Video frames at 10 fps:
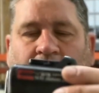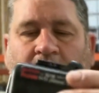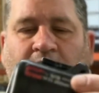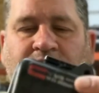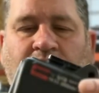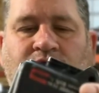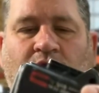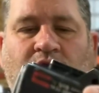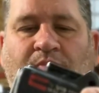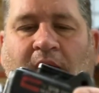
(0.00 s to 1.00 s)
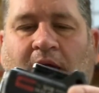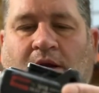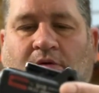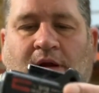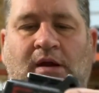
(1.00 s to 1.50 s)
is I took the
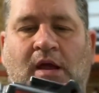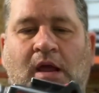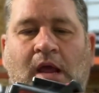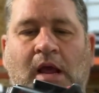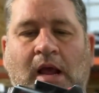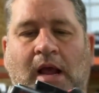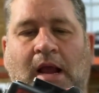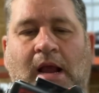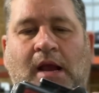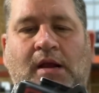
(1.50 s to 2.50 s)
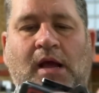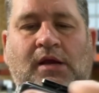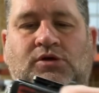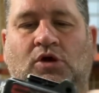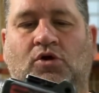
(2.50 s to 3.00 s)
battery and
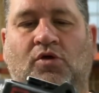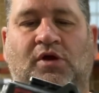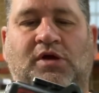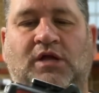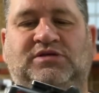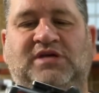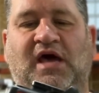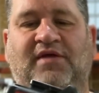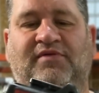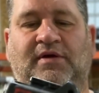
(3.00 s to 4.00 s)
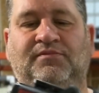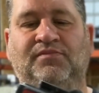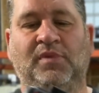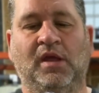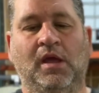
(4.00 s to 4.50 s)
I took all the guts out of it,
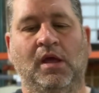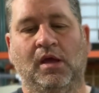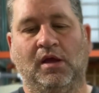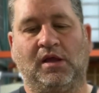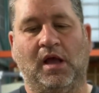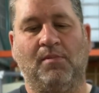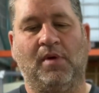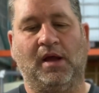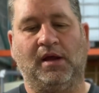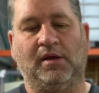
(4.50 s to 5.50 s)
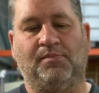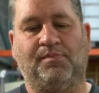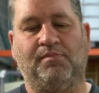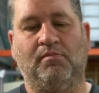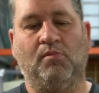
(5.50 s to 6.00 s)
got my
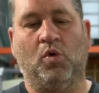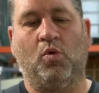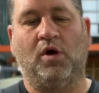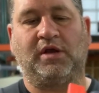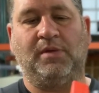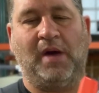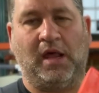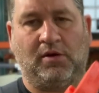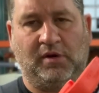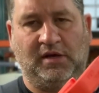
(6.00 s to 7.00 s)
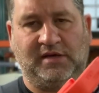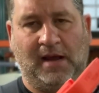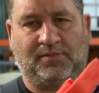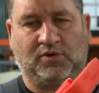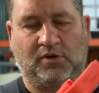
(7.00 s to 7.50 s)
Milwaukee battery
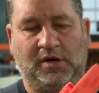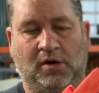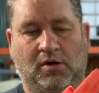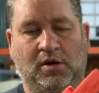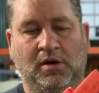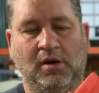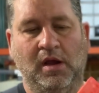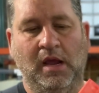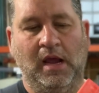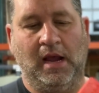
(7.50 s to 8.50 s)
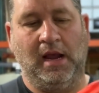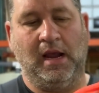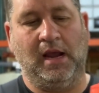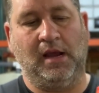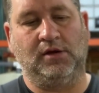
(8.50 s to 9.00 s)
adapter here,
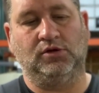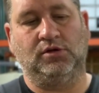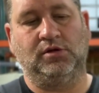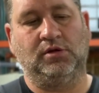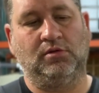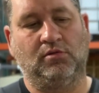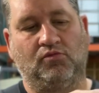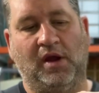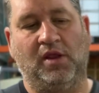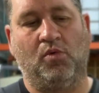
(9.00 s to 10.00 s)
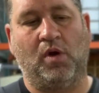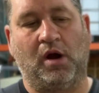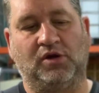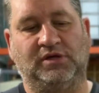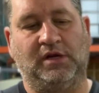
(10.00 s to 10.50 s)
and ran the
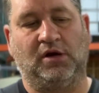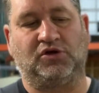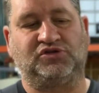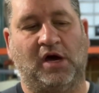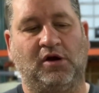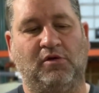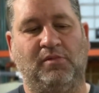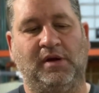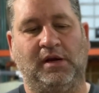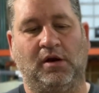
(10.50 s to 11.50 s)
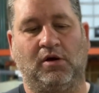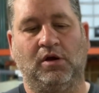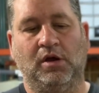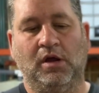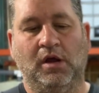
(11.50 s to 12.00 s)
wires in here, soldered them in here,
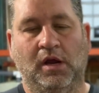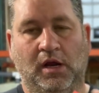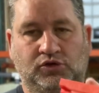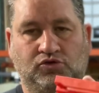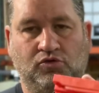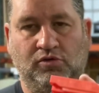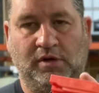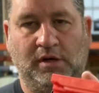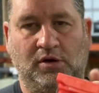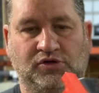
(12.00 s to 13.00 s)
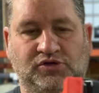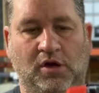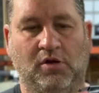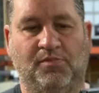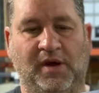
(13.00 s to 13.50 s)
and screwed it here.
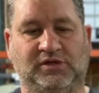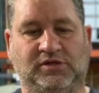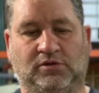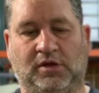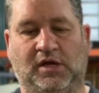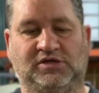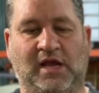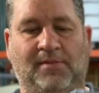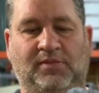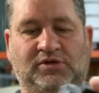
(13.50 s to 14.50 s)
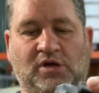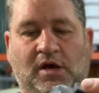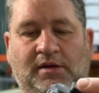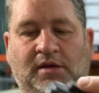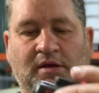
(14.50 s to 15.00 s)
So basically I snapped this on,